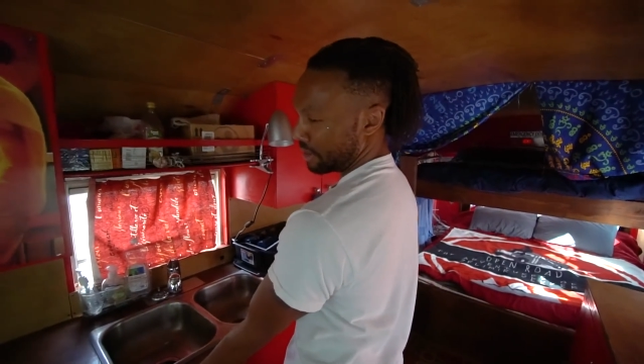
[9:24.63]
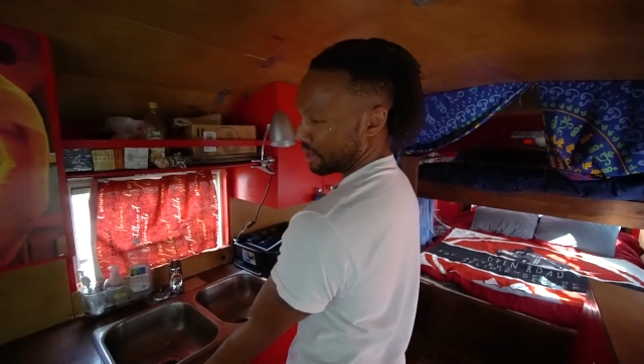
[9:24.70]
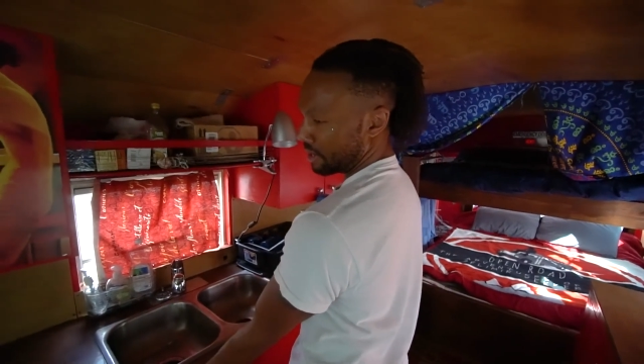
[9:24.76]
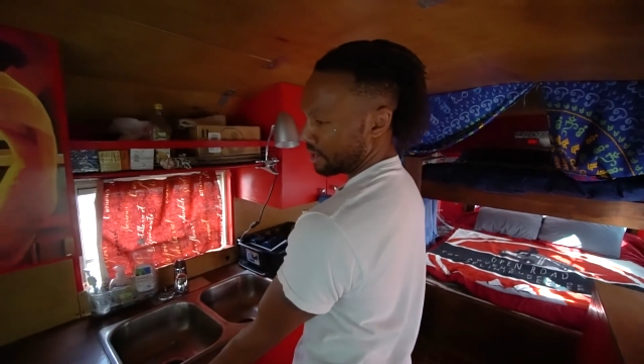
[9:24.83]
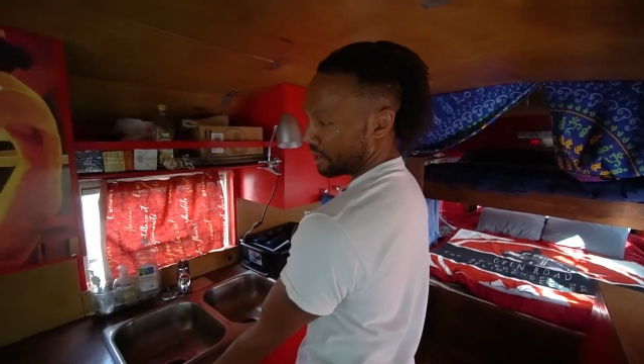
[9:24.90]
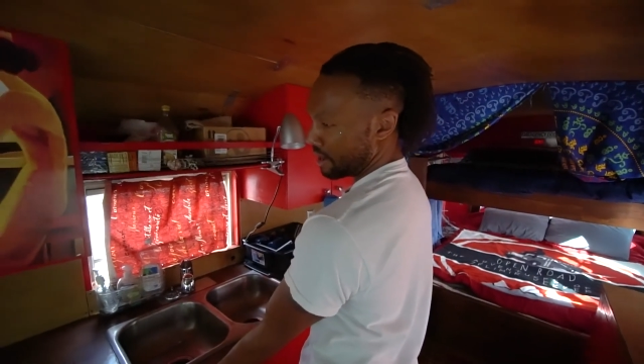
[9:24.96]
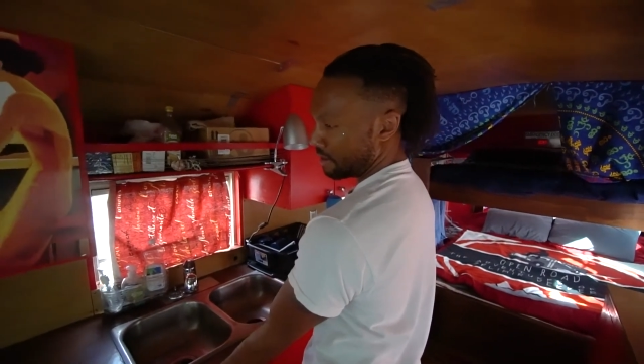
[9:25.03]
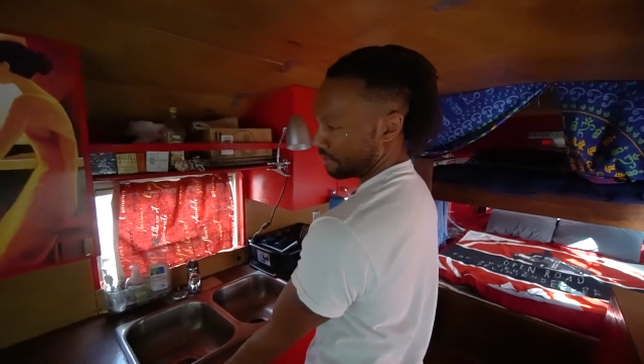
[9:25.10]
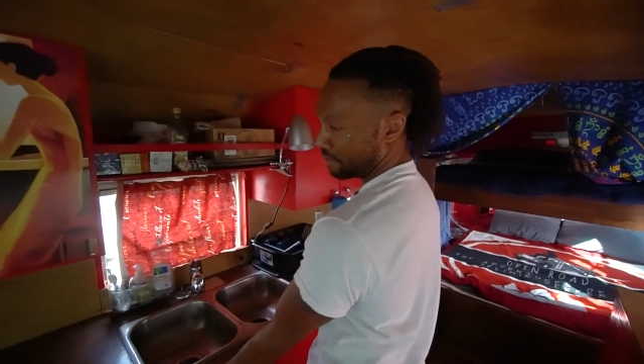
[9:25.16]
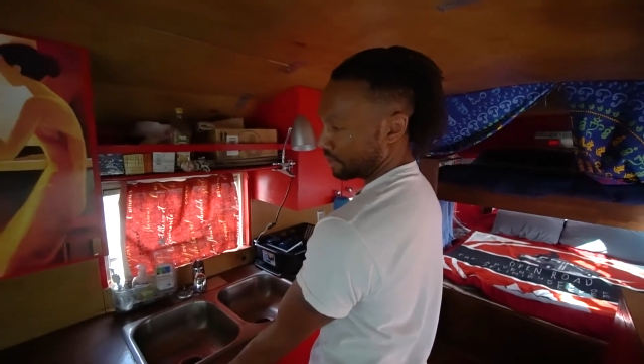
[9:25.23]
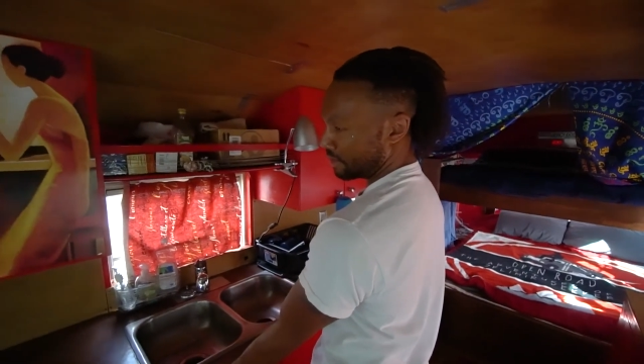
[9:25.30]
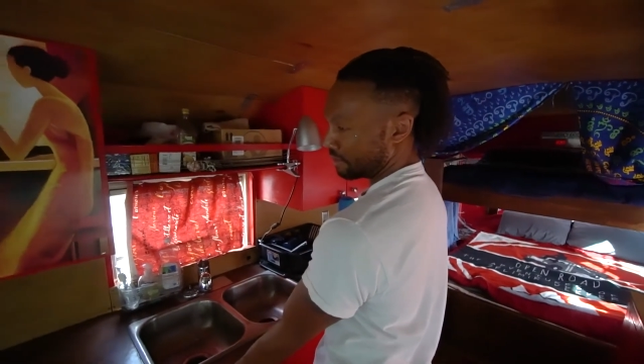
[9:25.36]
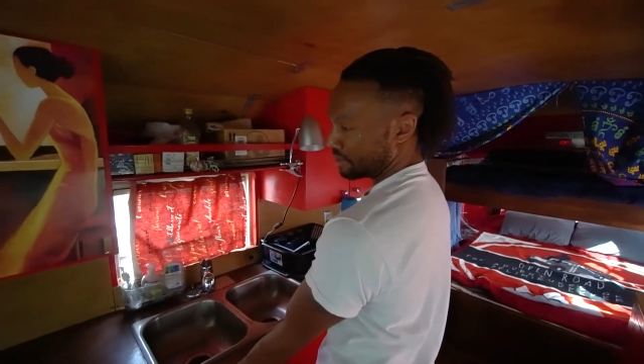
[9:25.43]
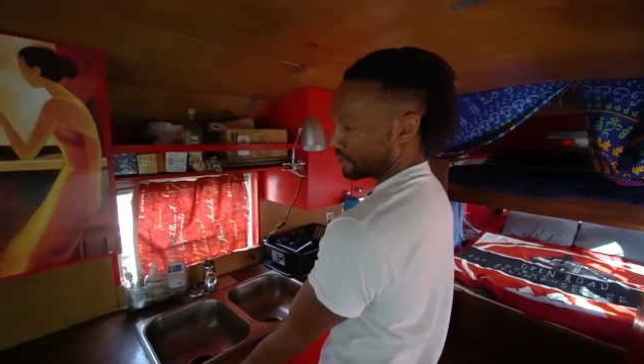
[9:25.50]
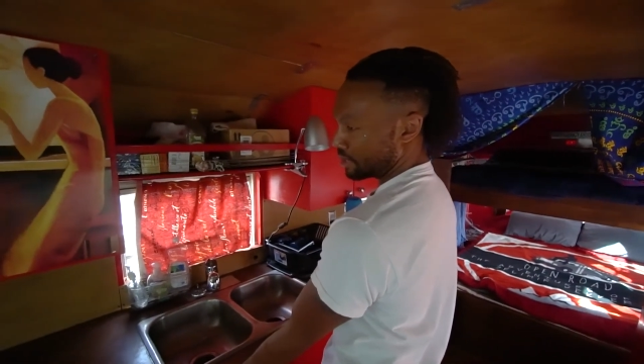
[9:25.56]
I
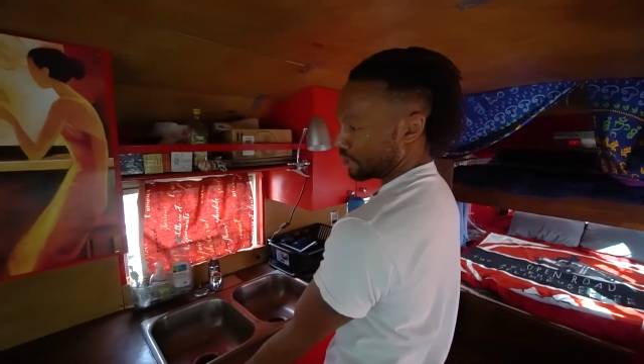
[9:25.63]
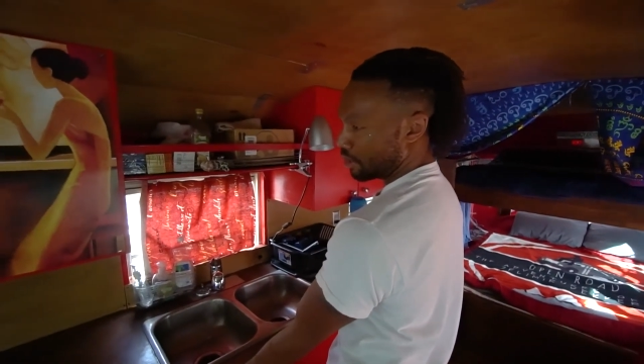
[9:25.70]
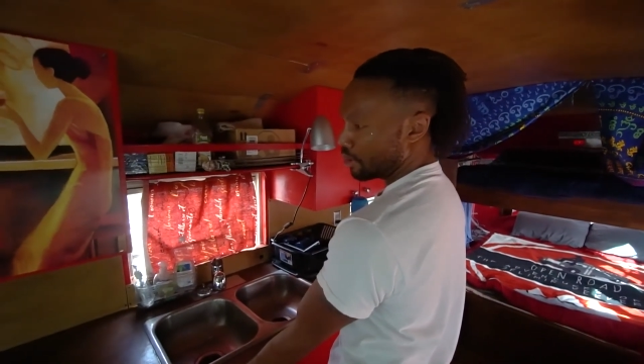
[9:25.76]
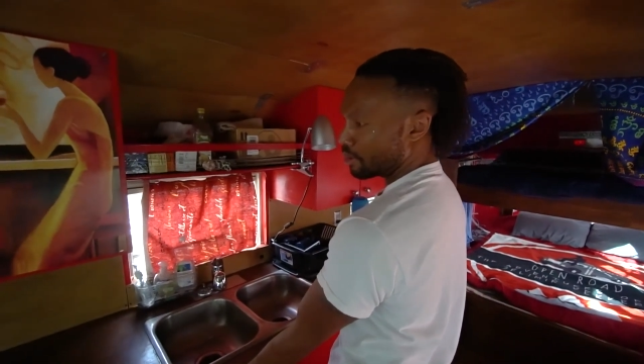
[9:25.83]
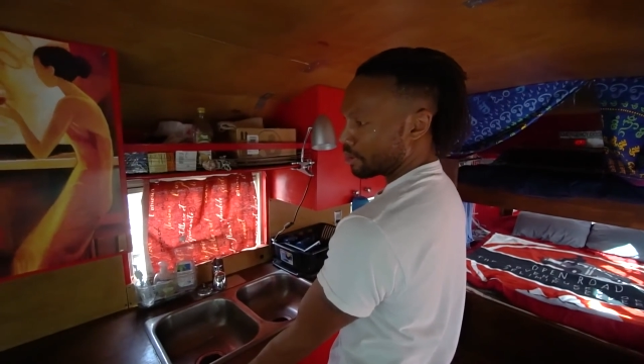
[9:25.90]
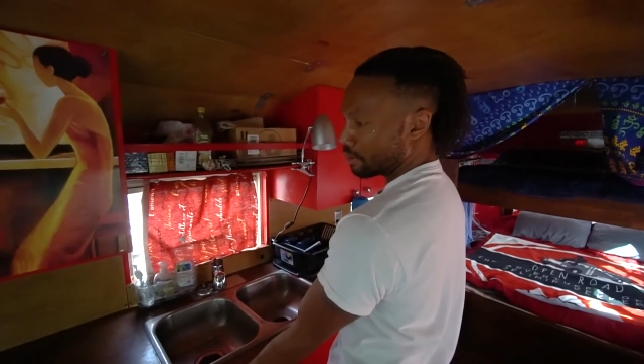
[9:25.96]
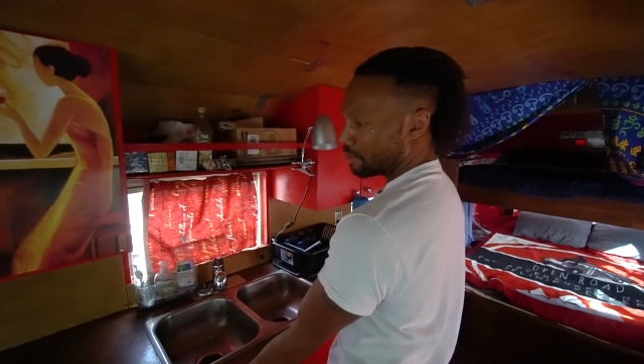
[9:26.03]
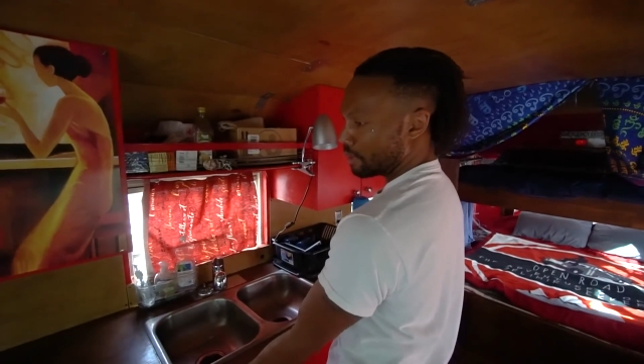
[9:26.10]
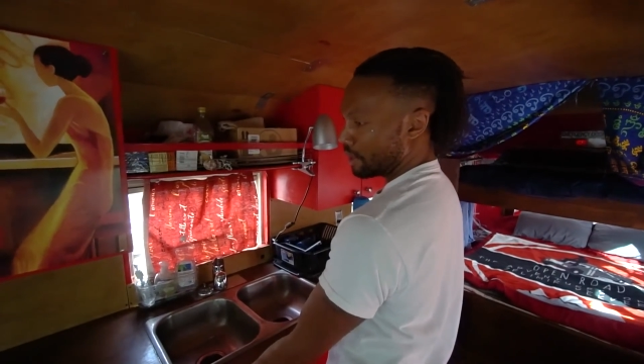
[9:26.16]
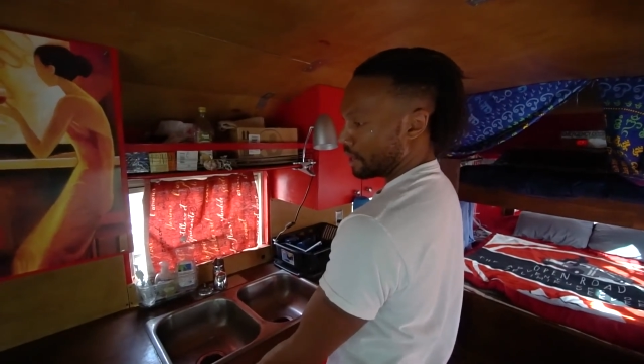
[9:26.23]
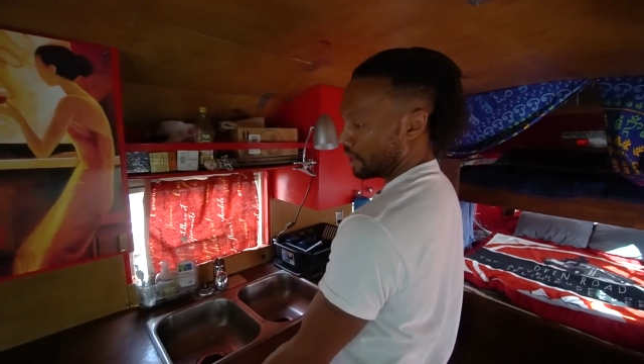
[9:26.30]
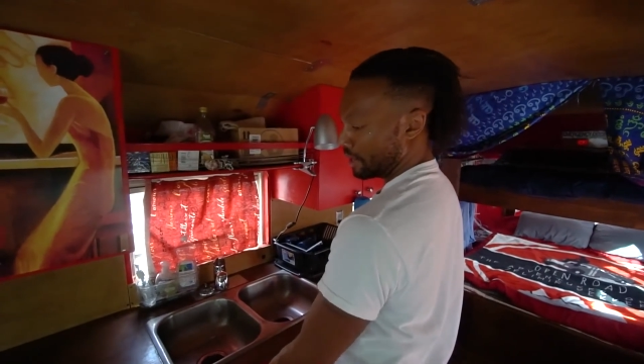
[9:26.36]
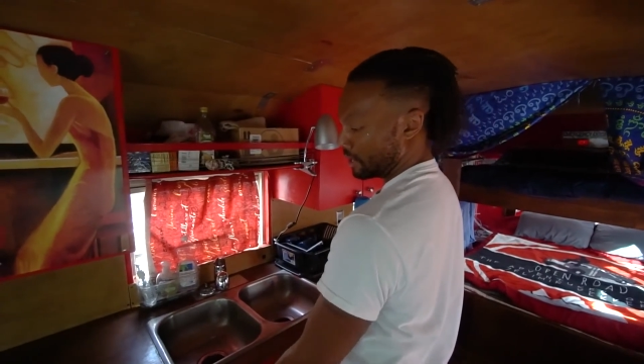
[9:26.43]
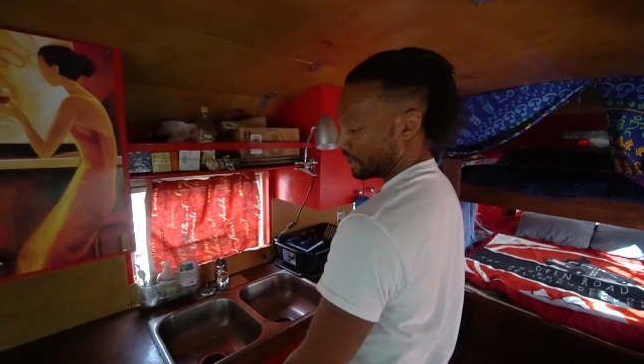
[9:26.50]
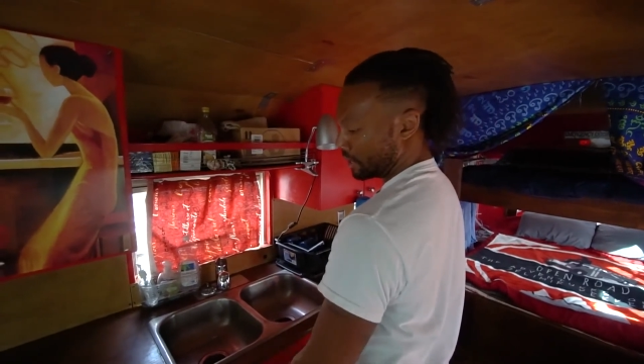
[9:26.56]
forget if it's oak or
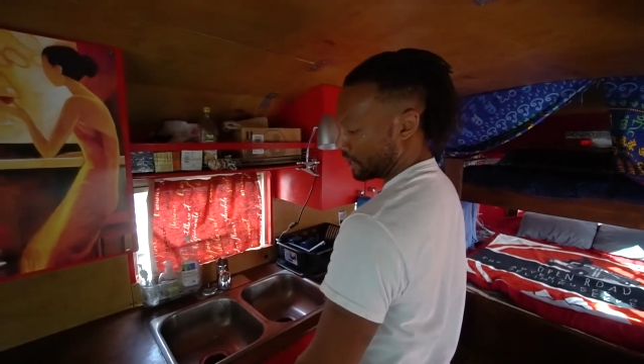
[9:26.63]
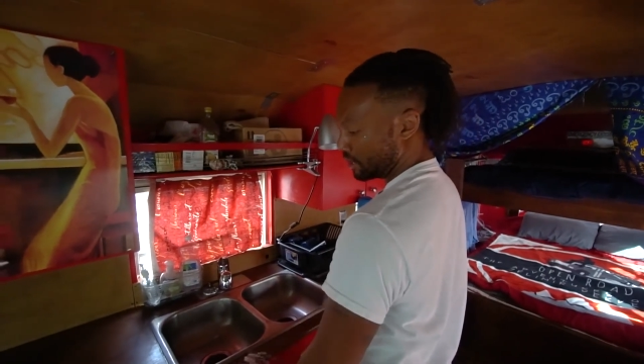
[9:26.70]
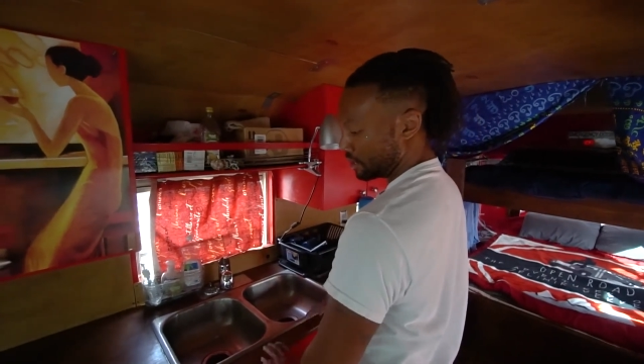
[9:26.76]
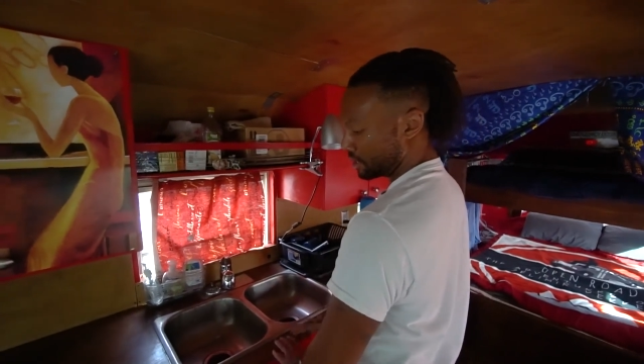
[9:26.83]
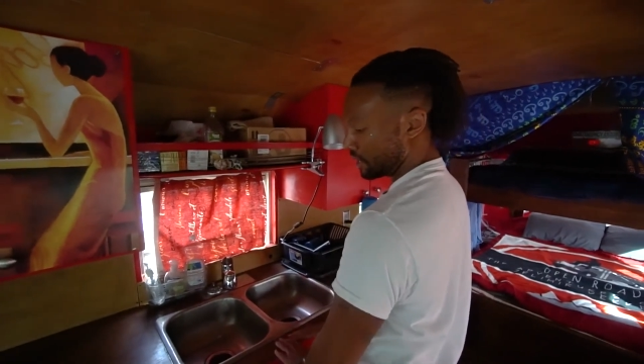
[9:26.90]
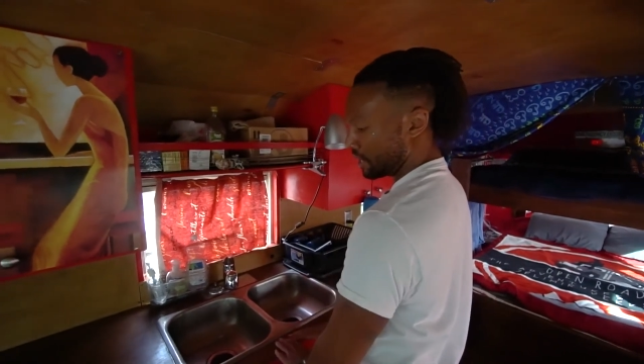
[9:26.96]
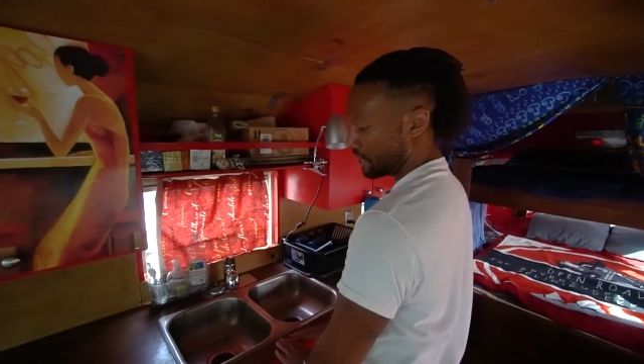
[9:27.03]
pine, and then I just